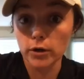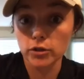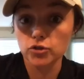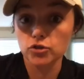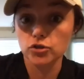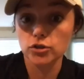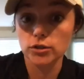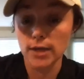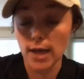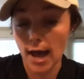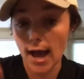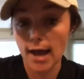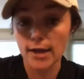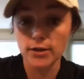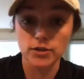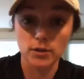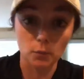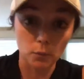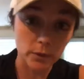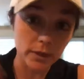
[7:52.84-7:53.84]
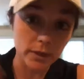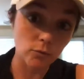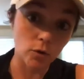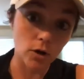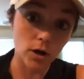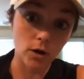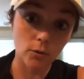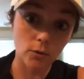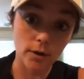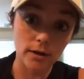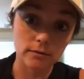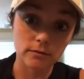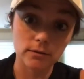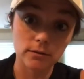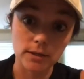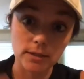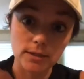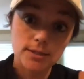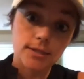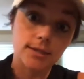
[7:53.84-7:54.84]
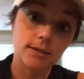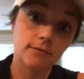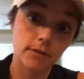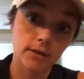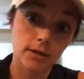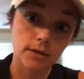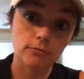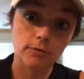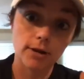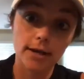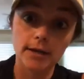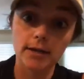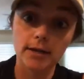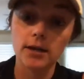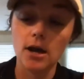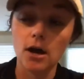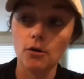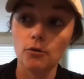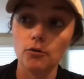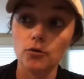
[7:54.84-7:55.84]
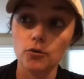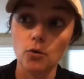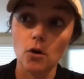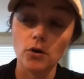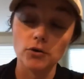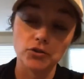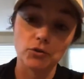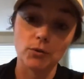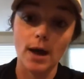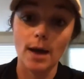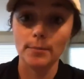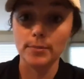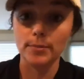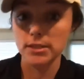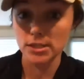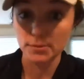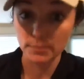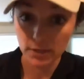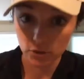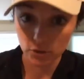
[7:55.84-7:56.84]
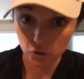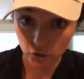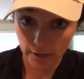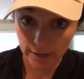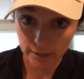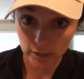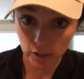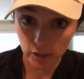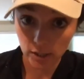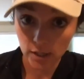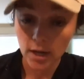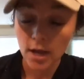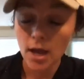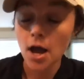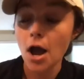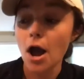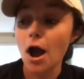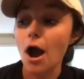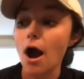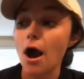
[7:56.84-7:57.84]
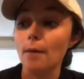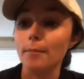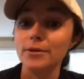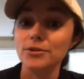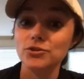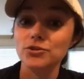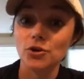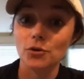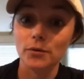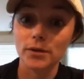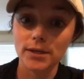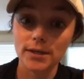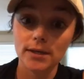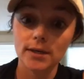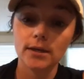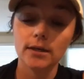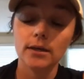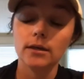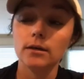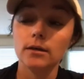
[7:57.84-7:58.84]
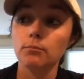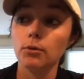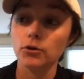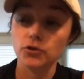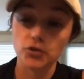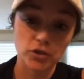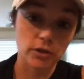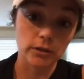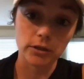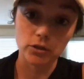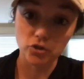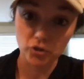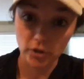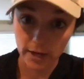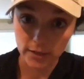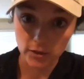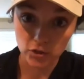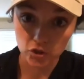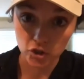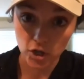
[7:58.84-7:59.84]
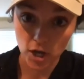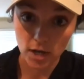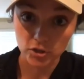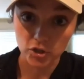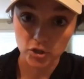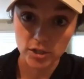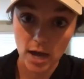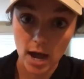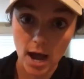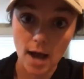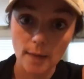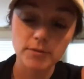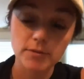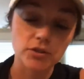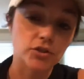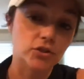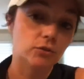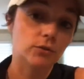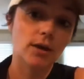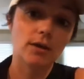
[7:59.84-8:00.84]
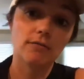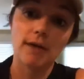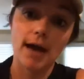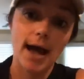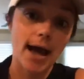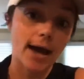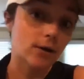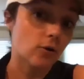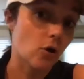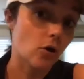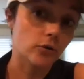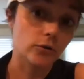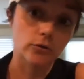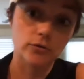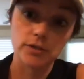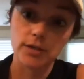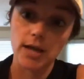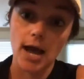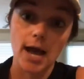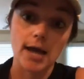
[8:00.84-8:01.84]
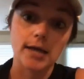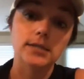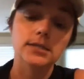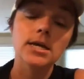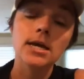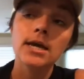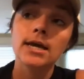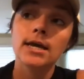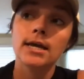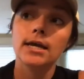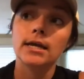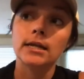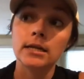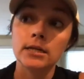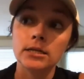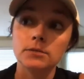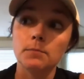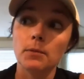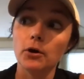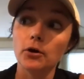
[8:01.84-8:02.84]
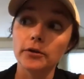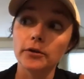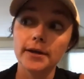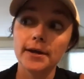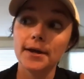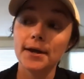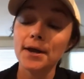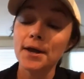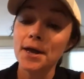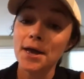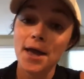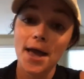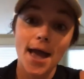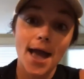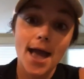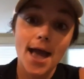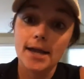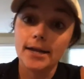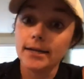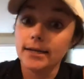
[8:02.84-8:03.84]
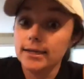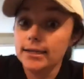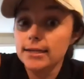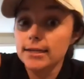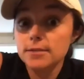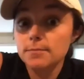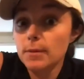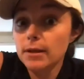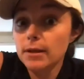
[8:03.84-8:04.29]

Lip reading: the guys that we work with in TV and radio, who also happens to be a trainer, and so he personally trains Josh Dobbs, and so they've had all those guys in his building, and he's been